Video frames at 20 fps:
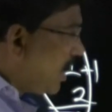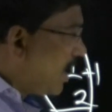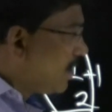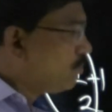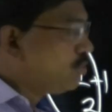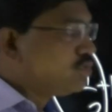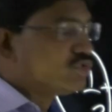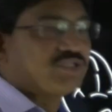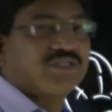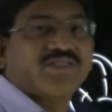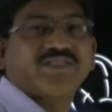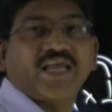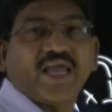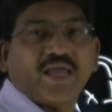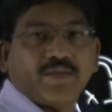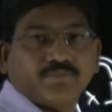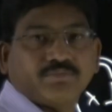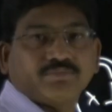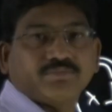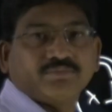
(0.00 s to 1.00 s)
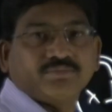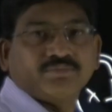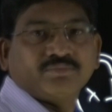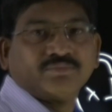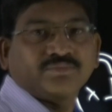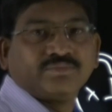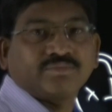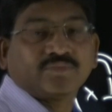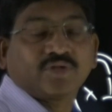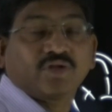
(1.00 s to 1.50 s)
almost same.
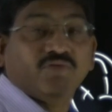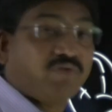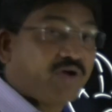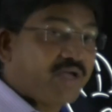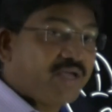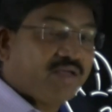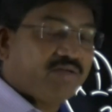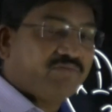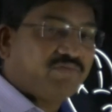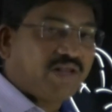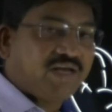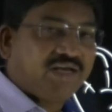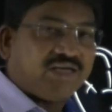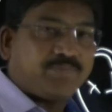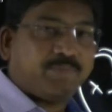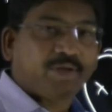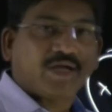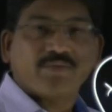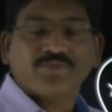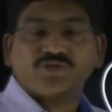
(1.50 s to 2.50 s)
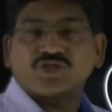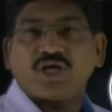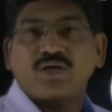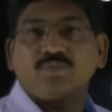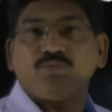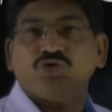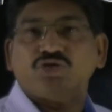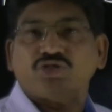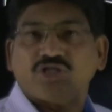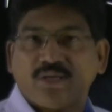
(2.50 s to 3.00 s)
Why? When it becomes
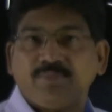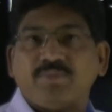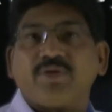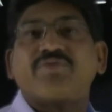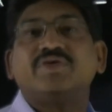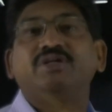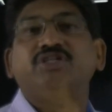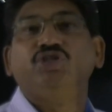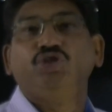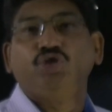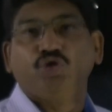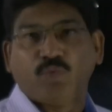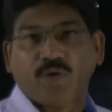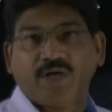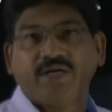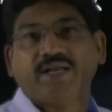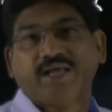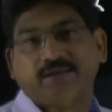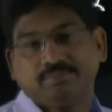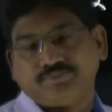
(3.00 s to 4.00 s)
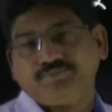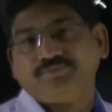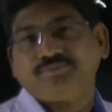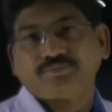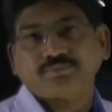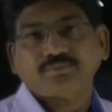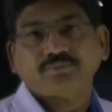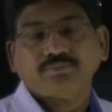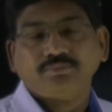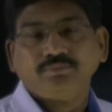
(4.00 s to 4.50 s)
almost same, if it is into one time.
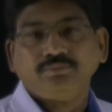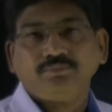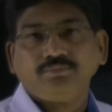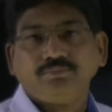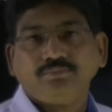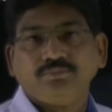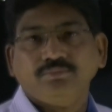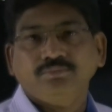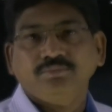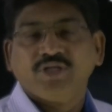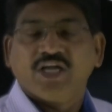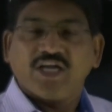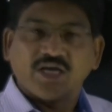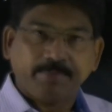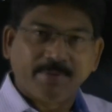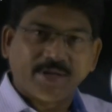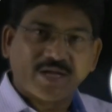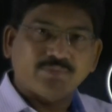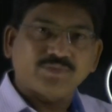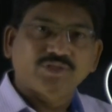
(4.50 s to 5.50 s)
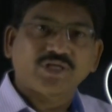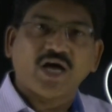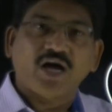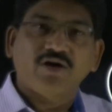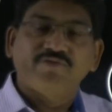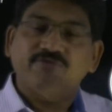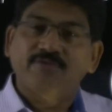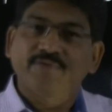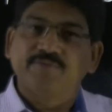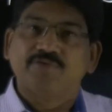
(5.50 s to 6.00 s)
It becomes
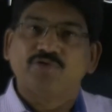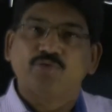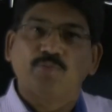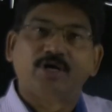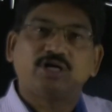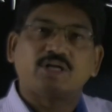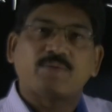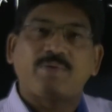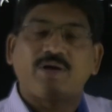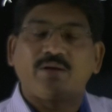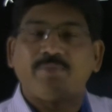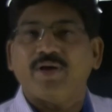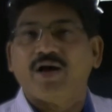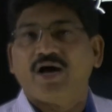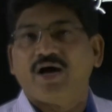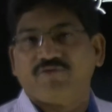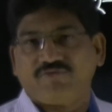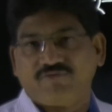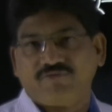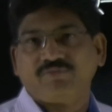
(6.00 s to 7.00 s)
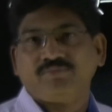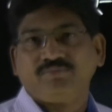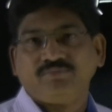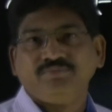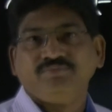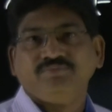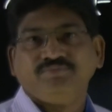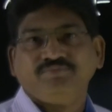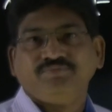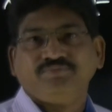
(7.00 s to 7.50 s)
half if you multiply by half.
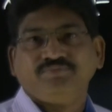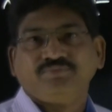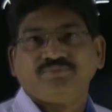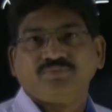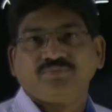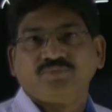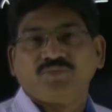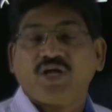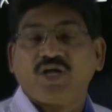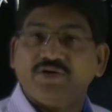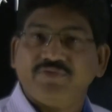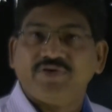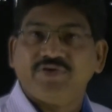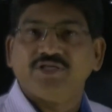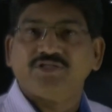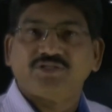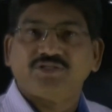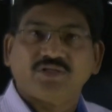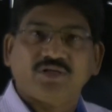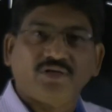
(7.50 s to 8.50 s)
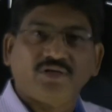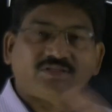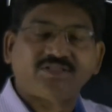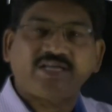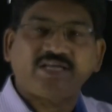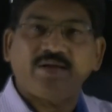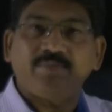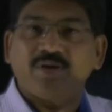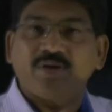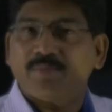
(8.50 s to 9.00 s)
If it is
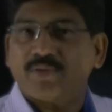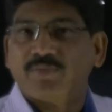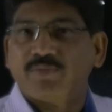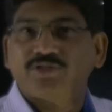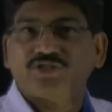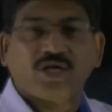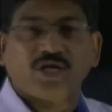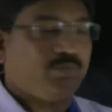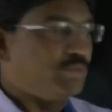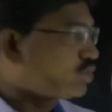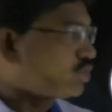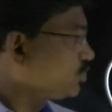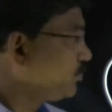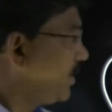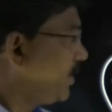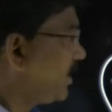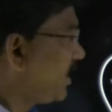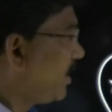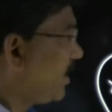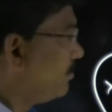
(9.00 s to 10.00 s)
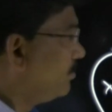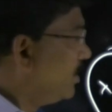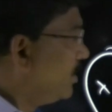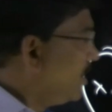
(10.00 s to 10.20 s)
same number means almost one time.